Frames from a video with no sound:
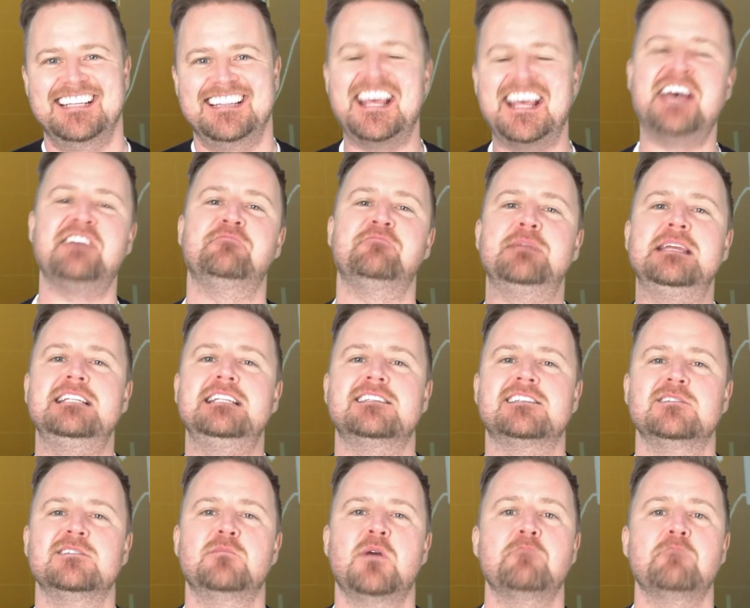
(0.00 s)
There have been
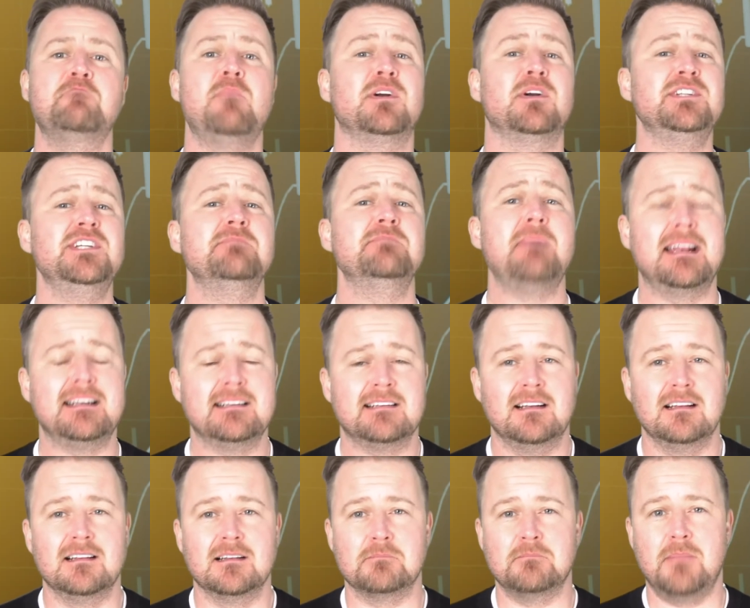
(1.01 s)
some
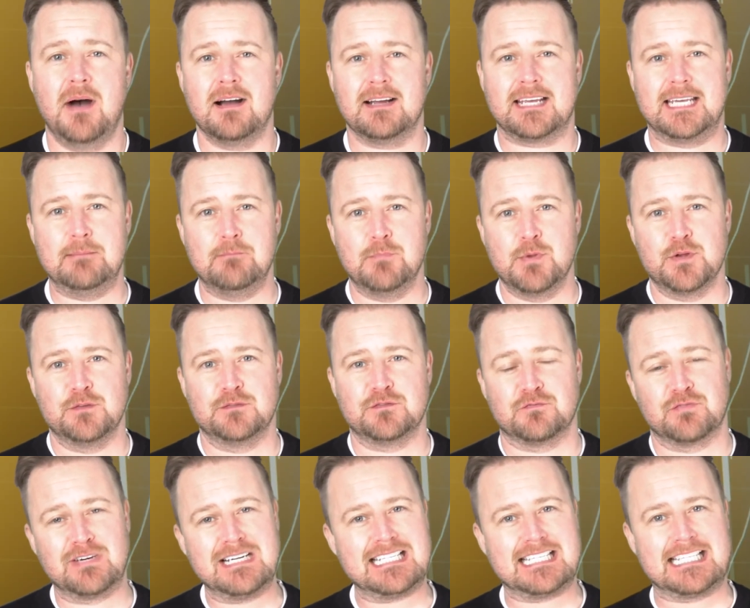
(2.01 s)
monumental market moves
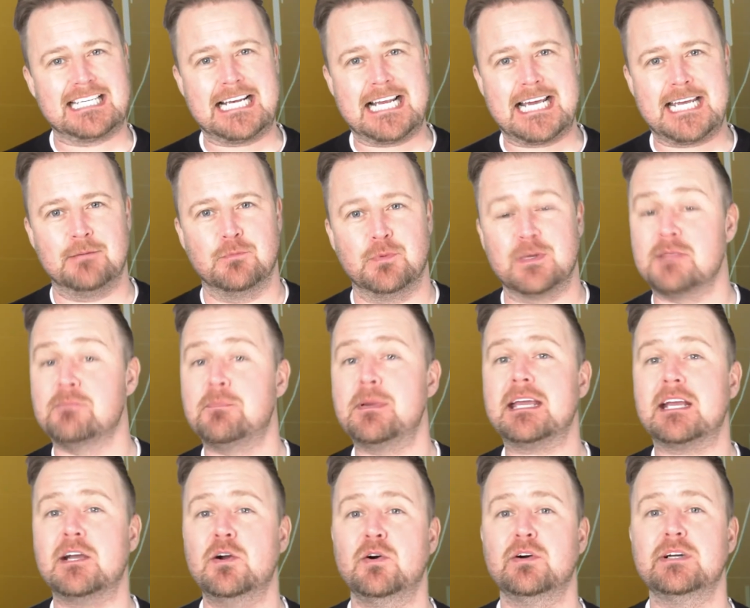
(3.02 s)
recently, with
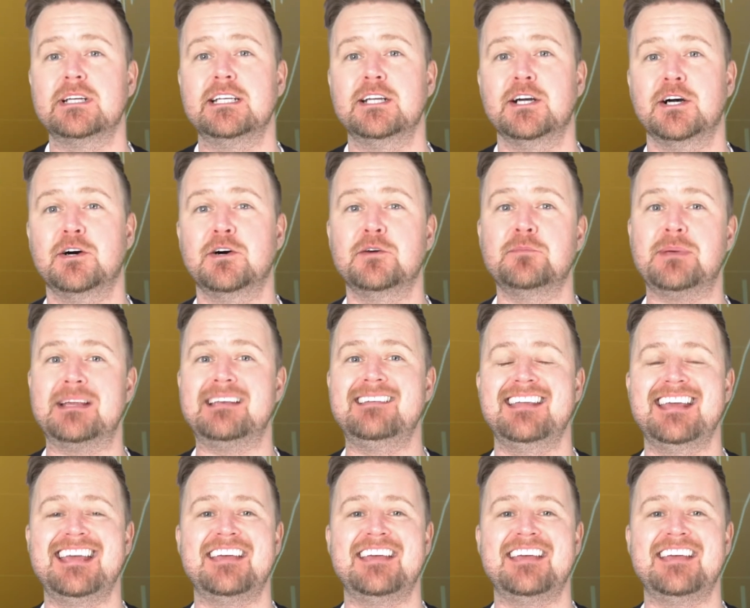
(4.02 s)
Bitcoin up near